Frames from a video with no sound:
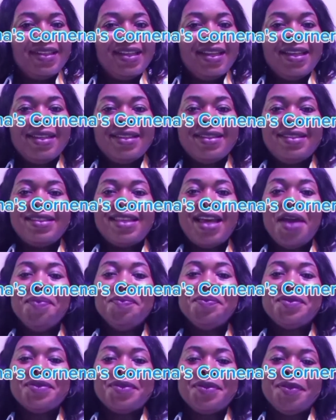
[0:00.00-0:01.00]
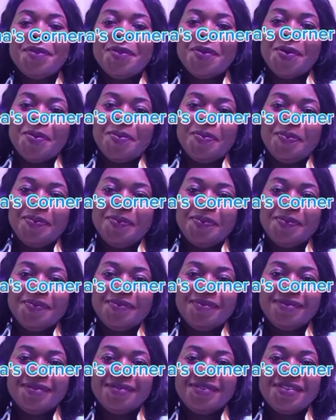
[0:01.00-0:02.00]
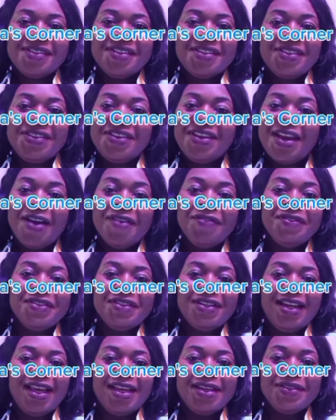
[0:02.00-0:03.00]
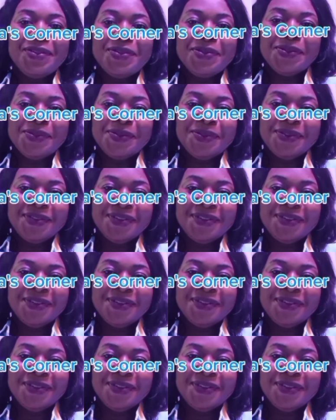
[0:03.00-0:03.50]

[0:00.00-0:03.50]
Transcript: it's time to stop. You have to let go.